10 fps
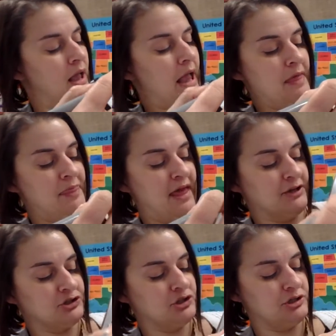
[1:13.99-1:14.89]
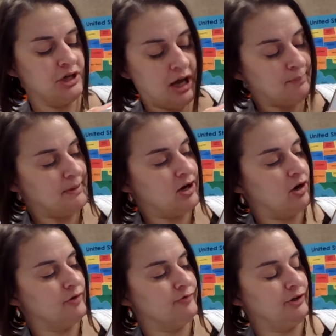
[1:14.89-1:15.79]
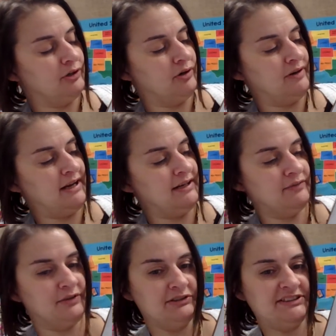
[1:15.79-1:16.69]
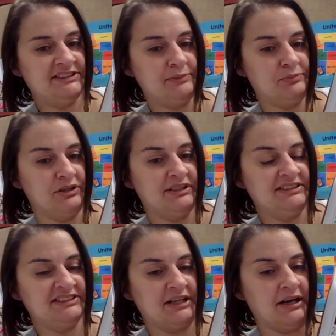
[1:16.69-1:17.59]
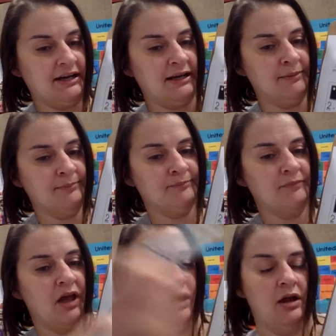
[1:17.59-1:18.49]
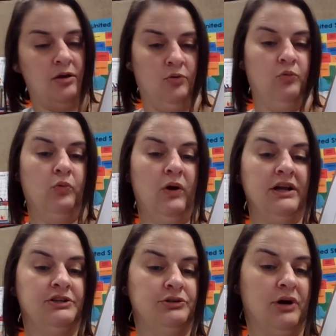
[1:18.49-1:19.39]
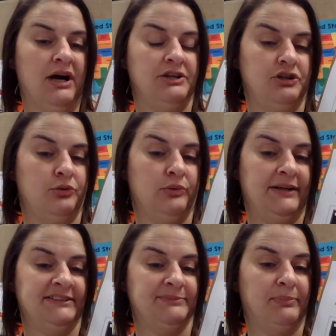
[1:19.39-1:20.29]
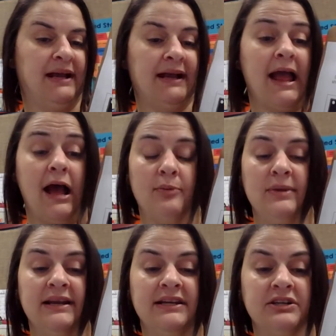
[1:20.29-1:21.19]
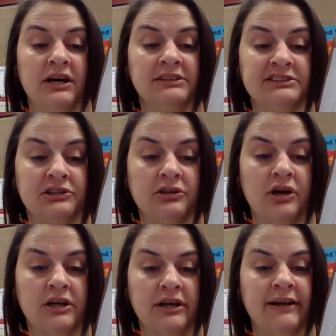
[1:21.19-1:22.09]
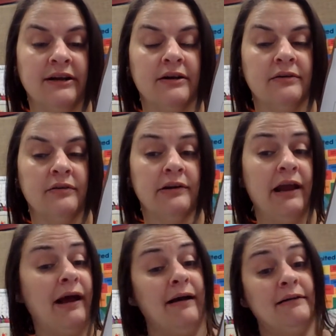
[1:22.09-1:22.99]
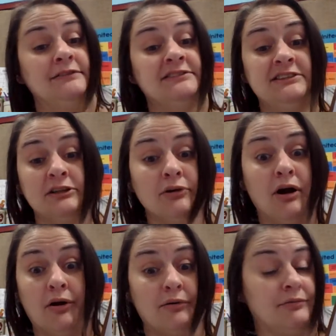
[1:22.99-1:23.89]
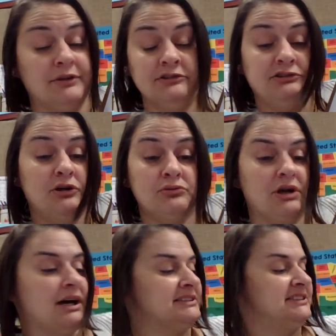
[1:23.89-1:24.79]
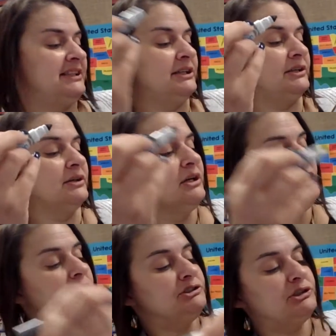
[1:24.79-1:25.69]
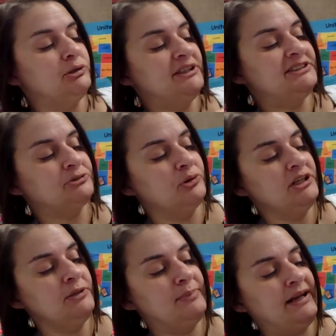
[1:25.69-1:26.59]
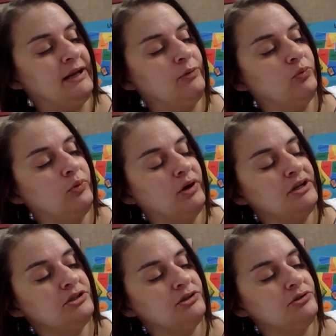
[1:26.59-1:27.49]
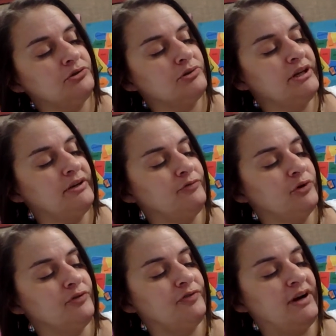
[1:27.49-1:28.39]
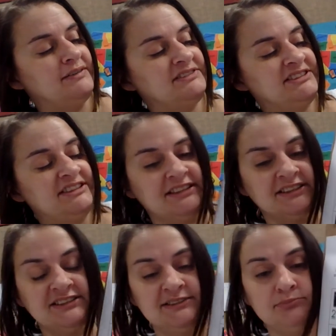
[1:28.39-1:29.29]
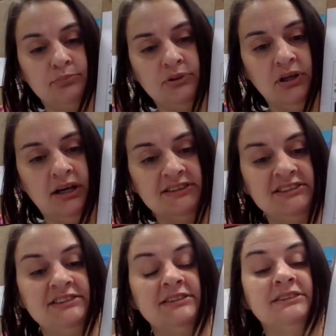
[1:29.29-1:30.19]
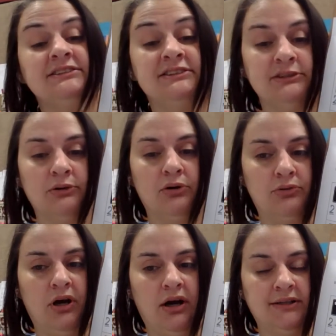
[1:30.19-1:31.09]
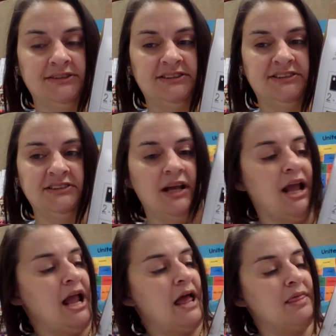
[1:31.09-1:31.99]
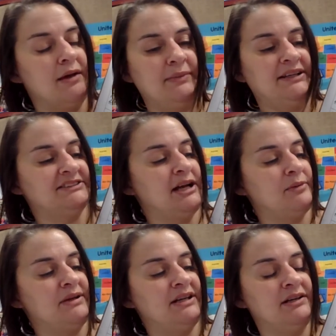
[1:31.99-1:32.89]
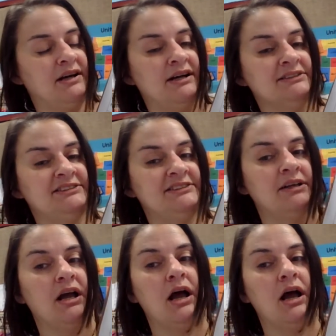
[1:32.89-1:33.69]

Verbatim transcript: And that should not be hard for you on any of those except on this guy. What do I do when it's blank? How many dots are on here? Yeah, zero. There's no dots here. So it's going to be one, two, three, four, five, six plus zero dots. And that makes how many dots?